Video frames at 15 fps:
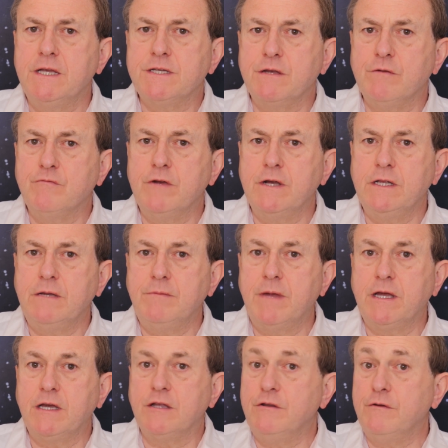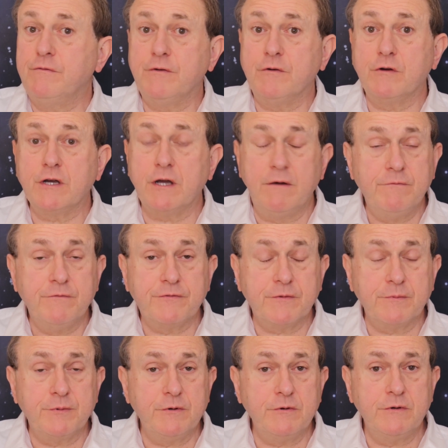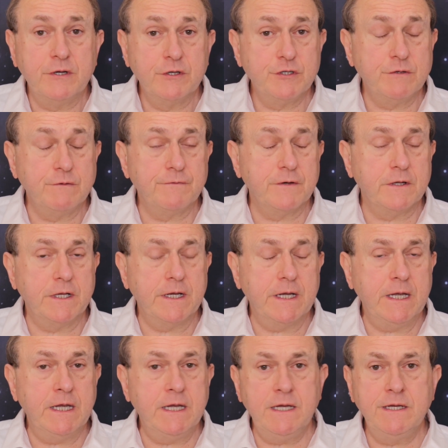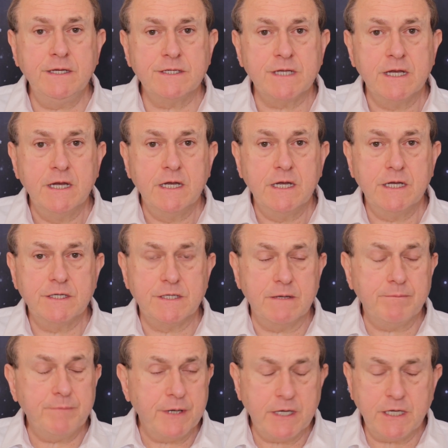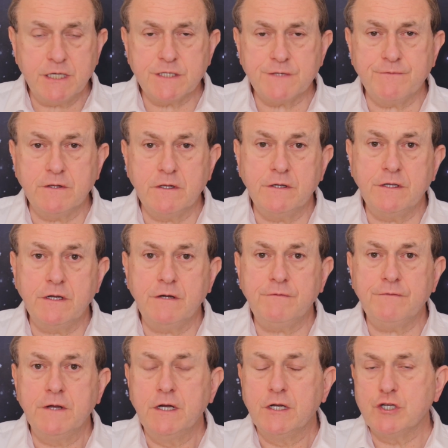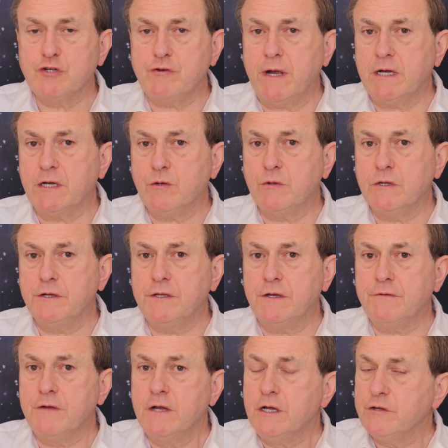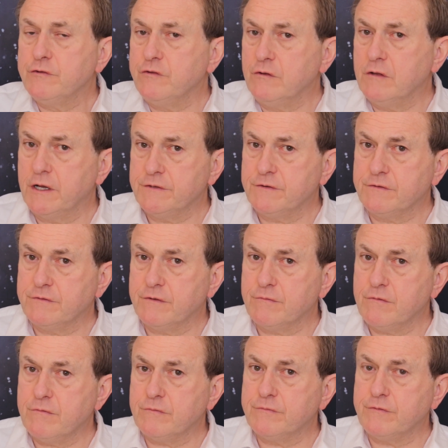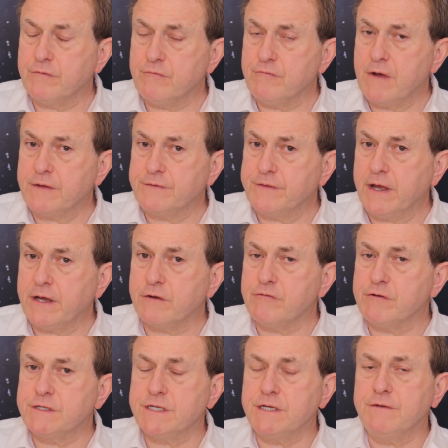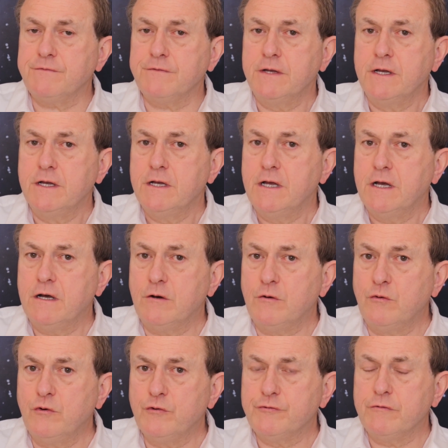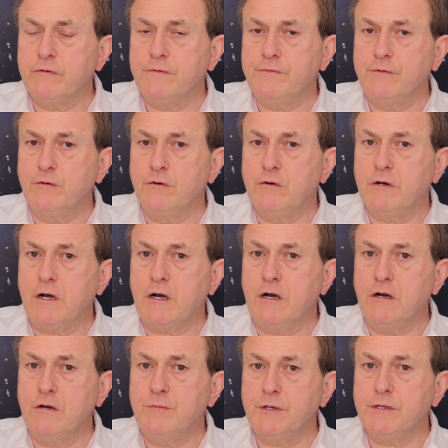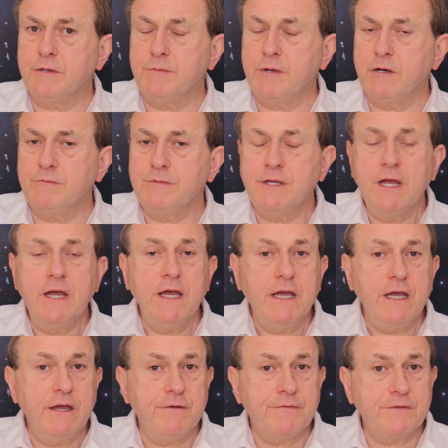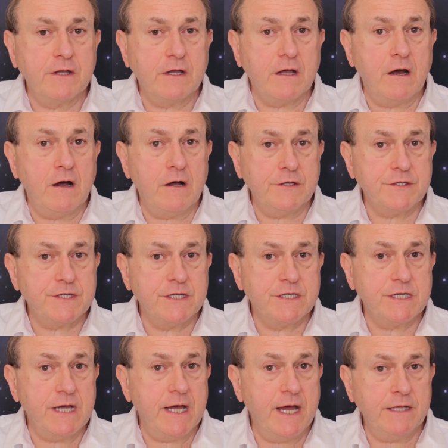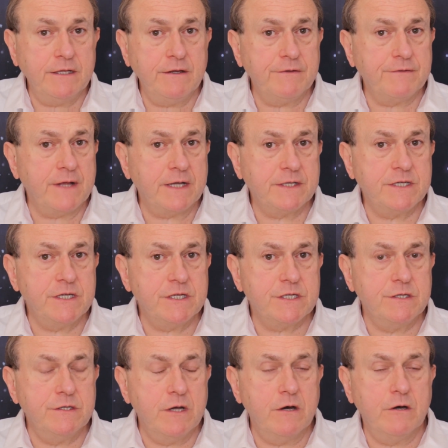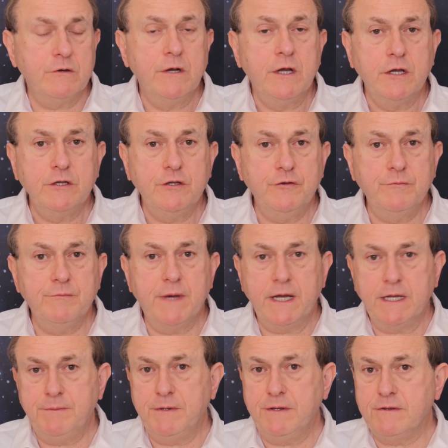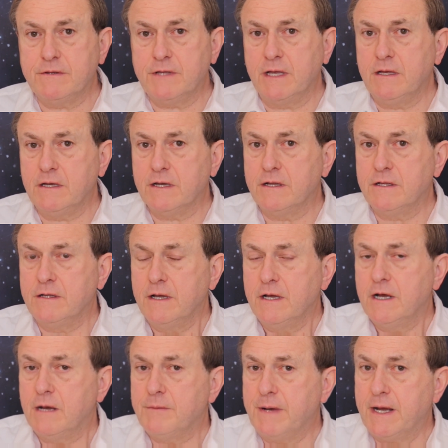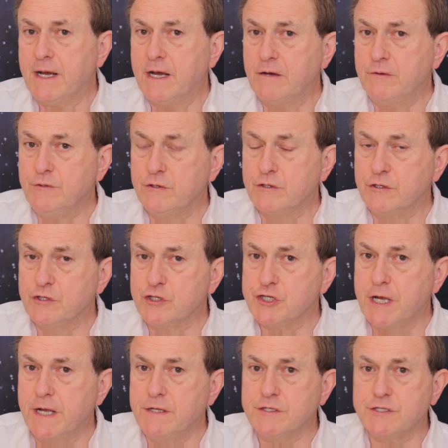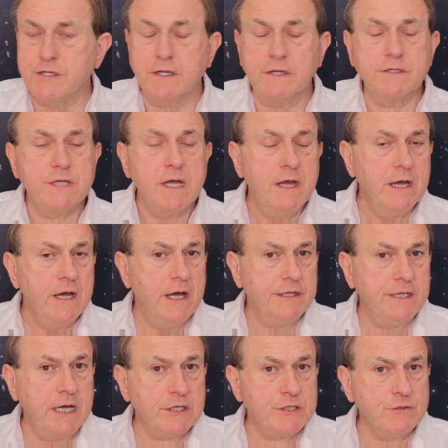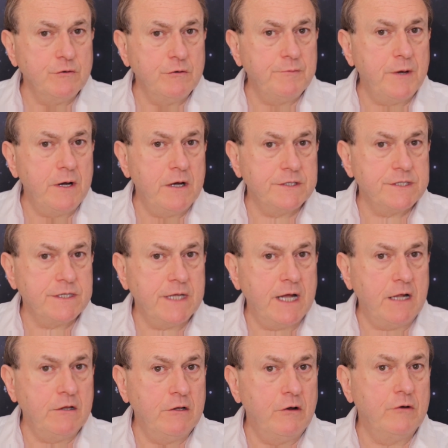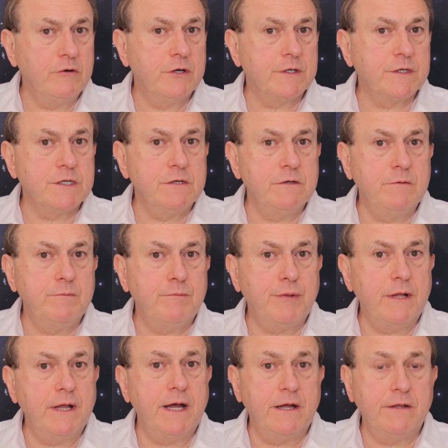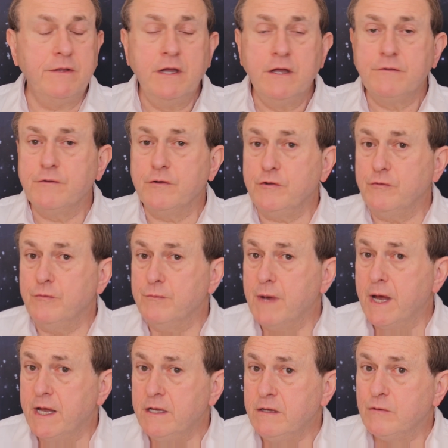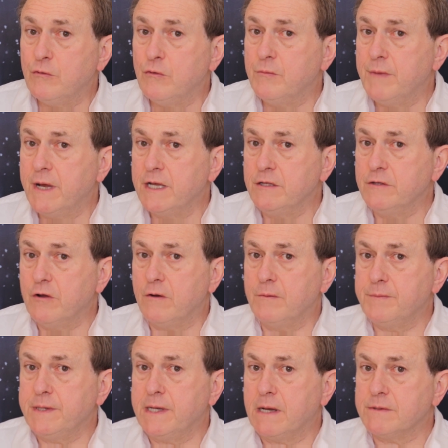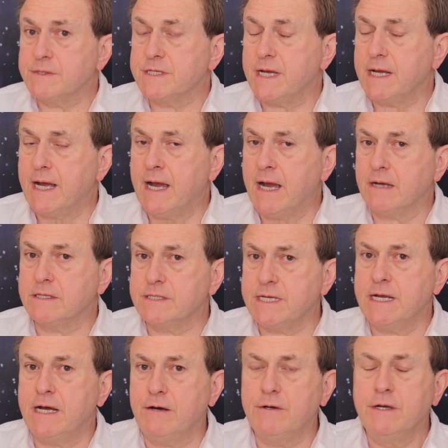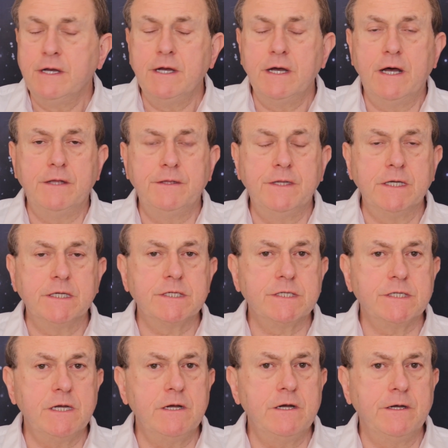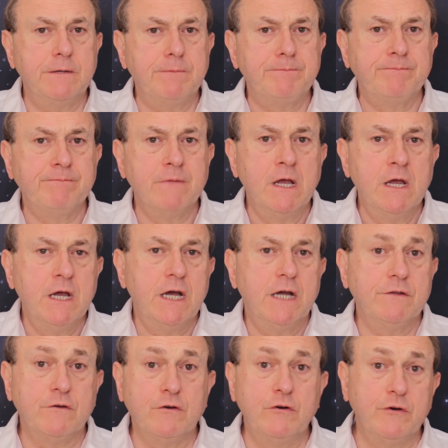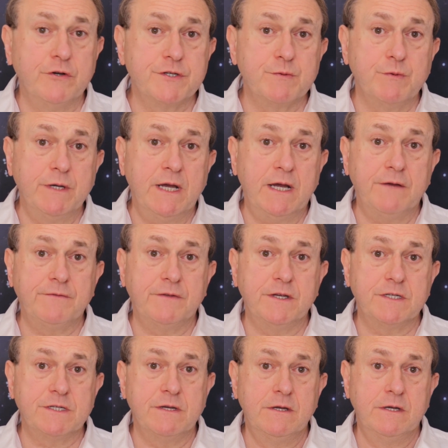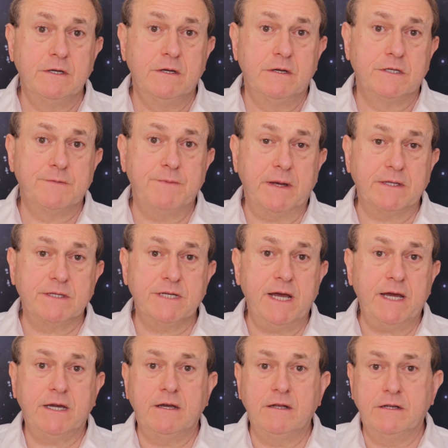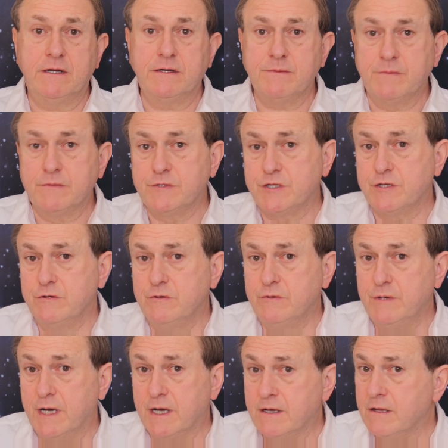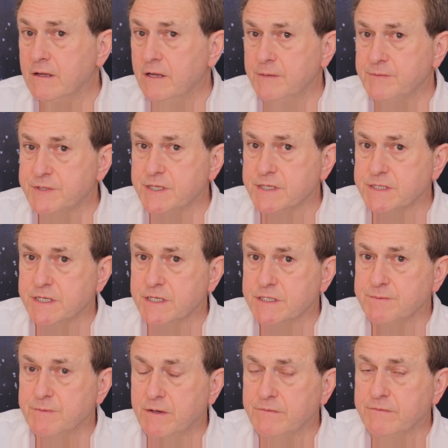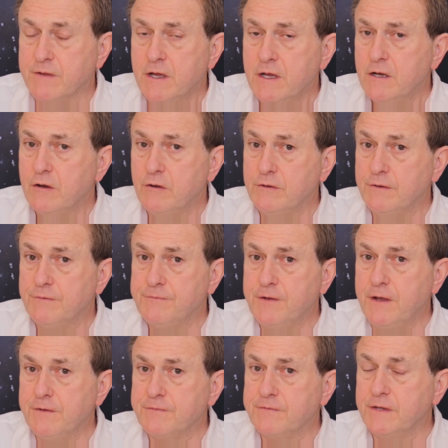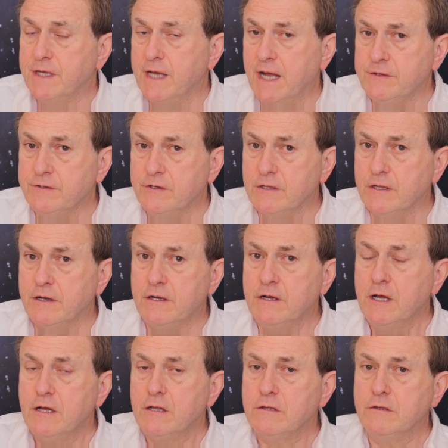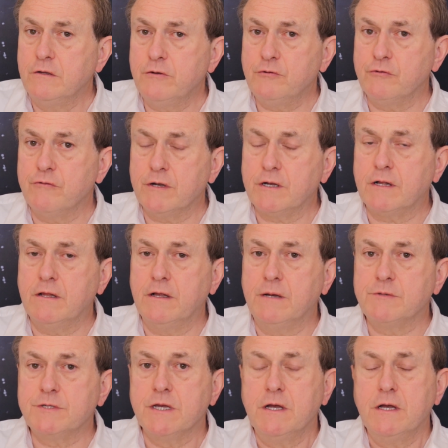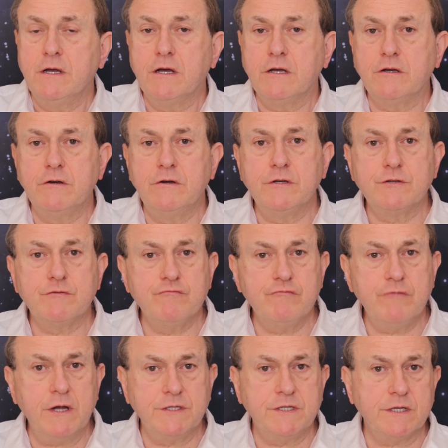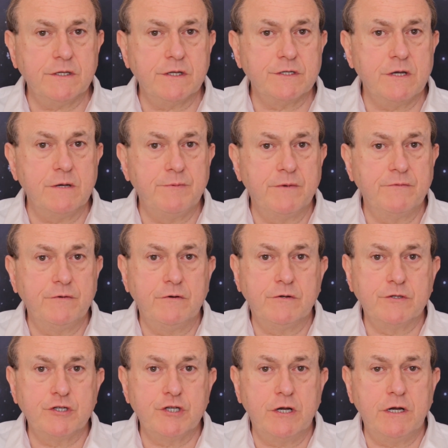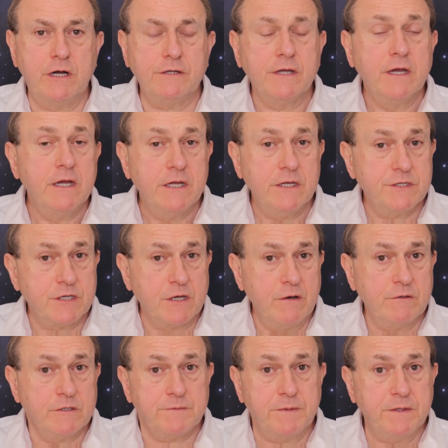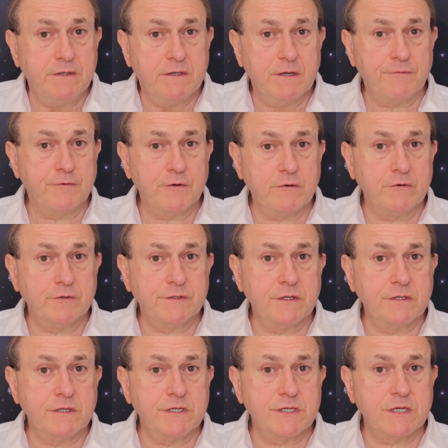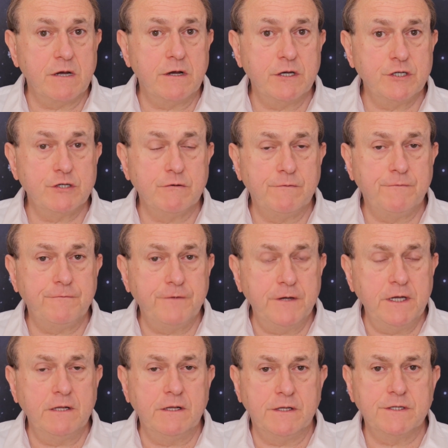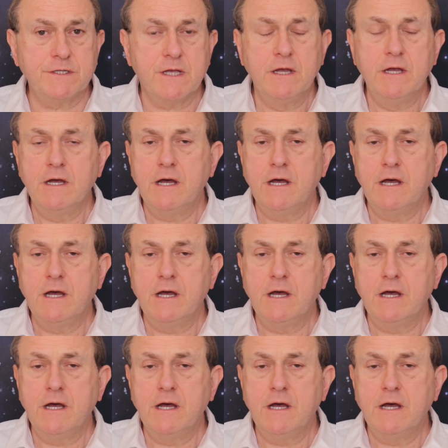Is it really making you feel comfortable? Do you feel at ease? Is it peaceful enough? Tranquil enough? Do you like the de de decorative uh, order of your home at the moment? if the answer to any of that is no, you may be thinking about how you can change things. And that's all part of that longer term plan that you may or may not be able to act out at this time. And of course, we have this spectacular two eclipses this month. On the 5th, the annular lunar eclipse occurs right at the top of your chart. It's going to be difficult to disguise your feelings